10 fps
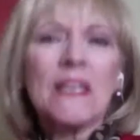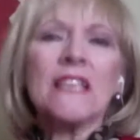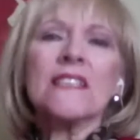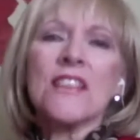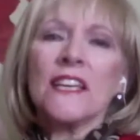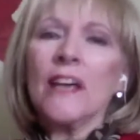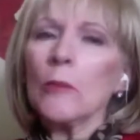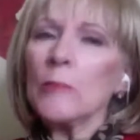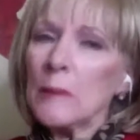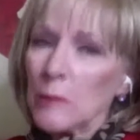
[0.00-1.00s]
because I
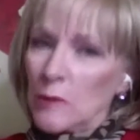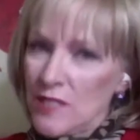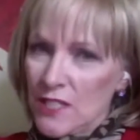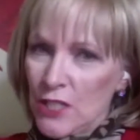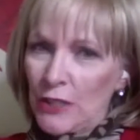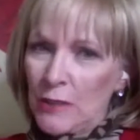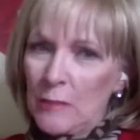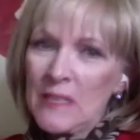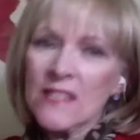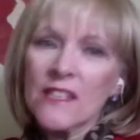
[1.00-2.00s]
help people start a
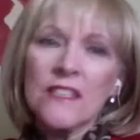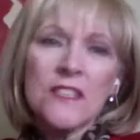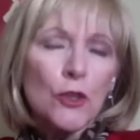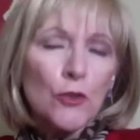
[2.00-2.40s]
business,